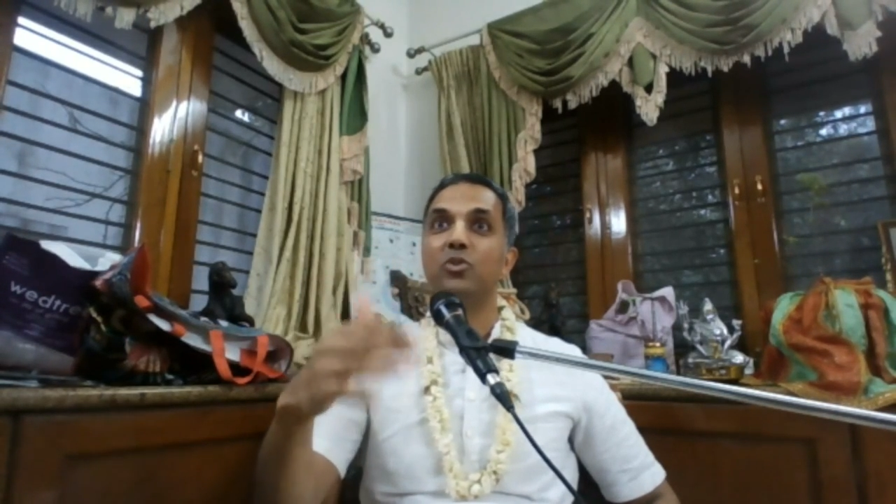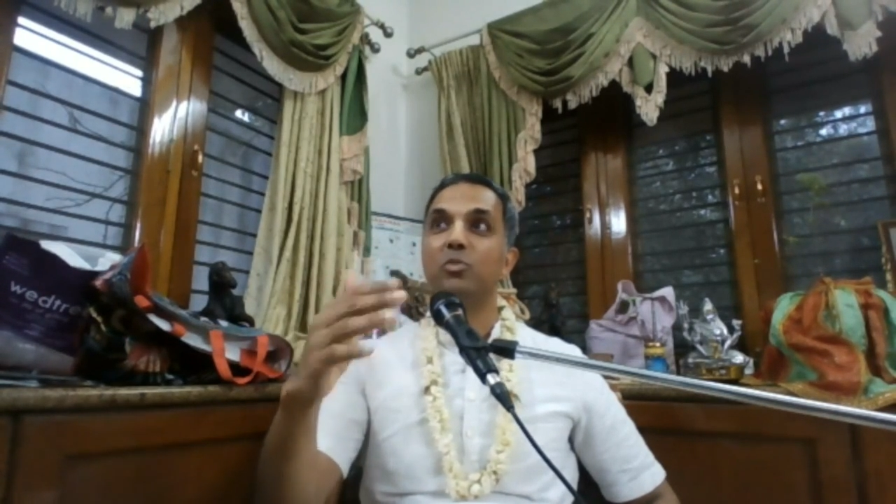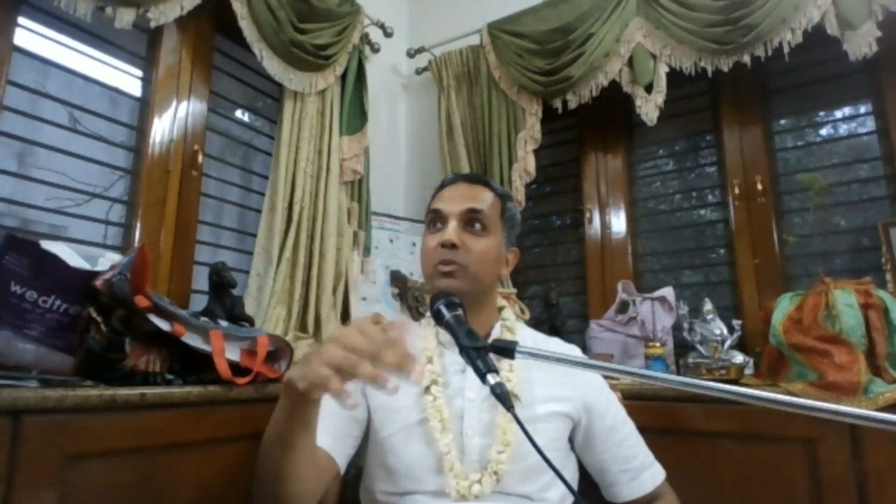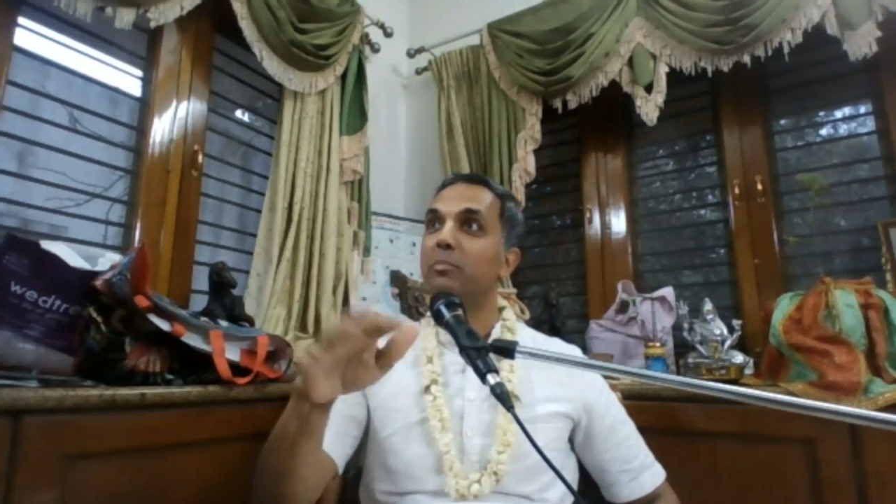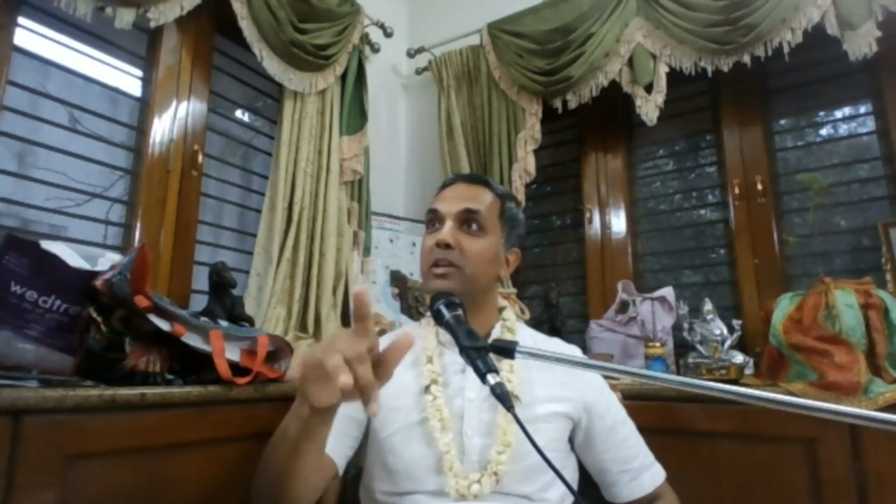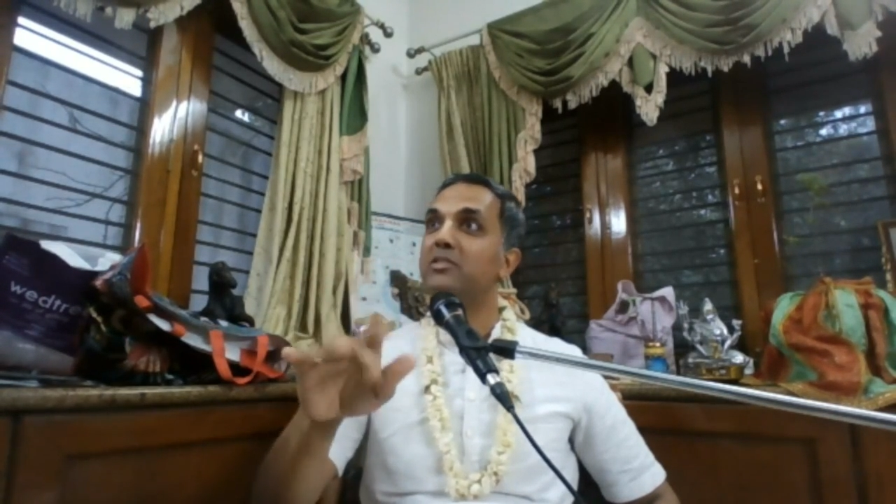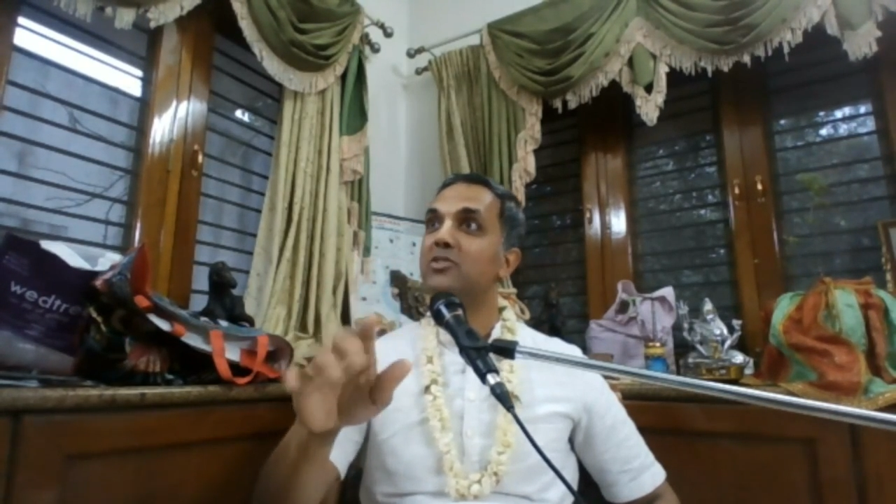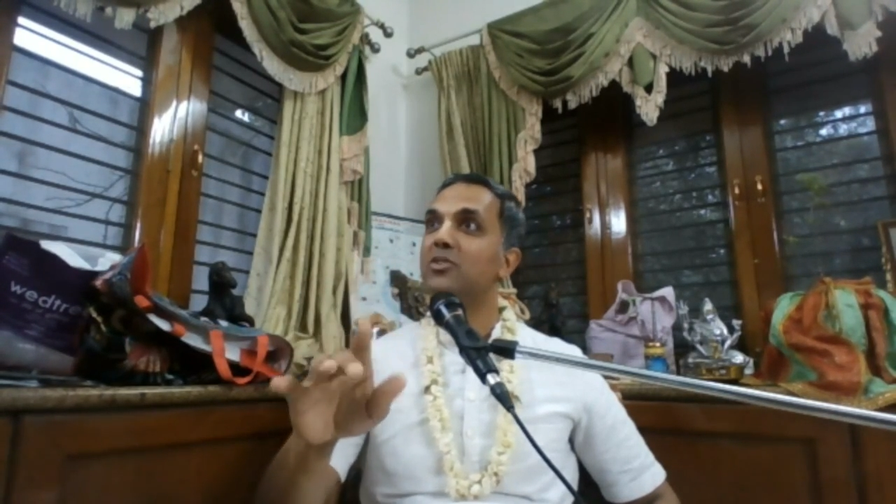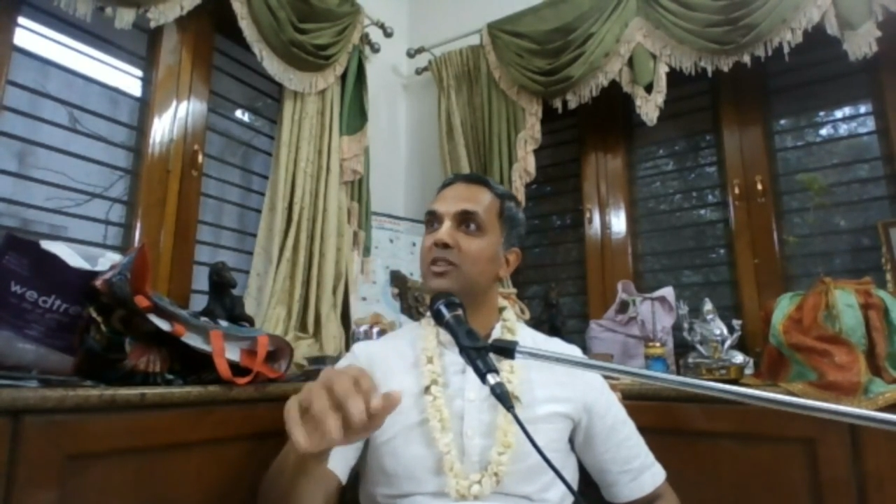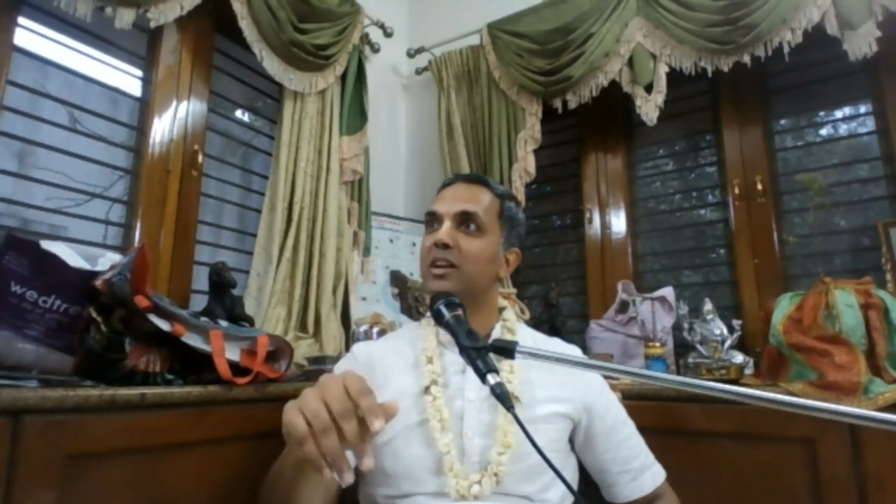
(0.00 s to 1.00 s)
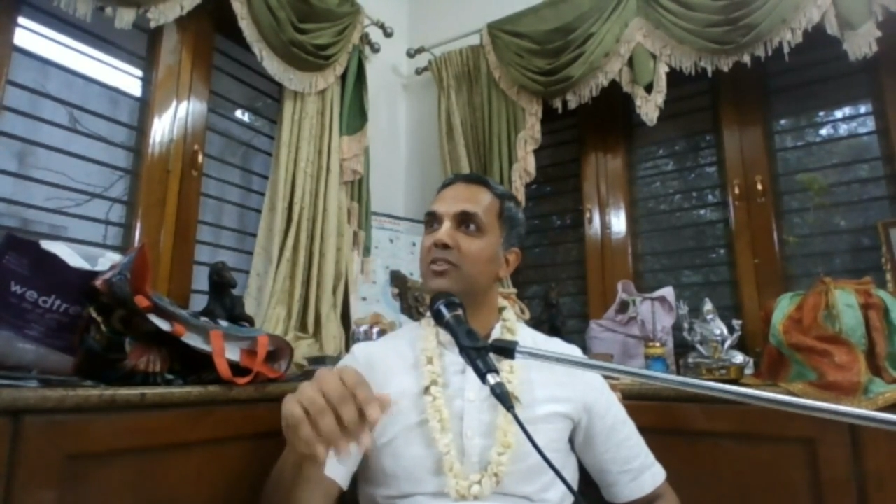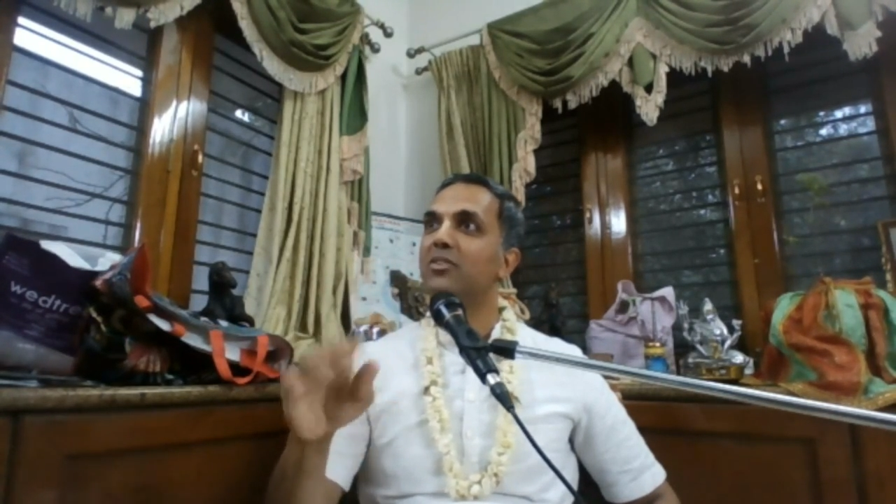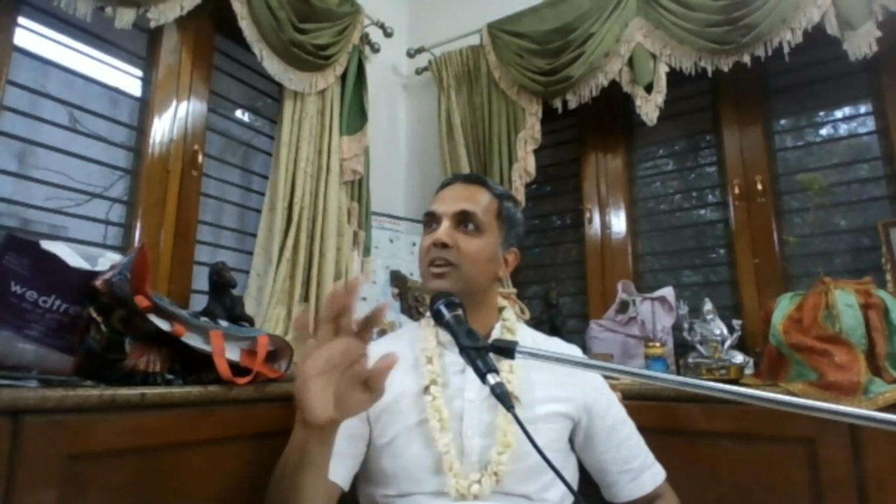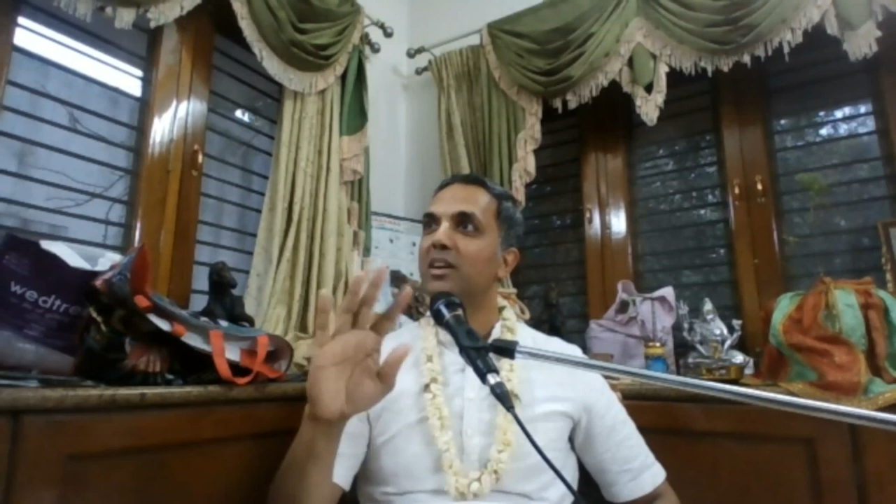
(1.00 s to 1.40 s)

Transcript: YouTube comments and all that.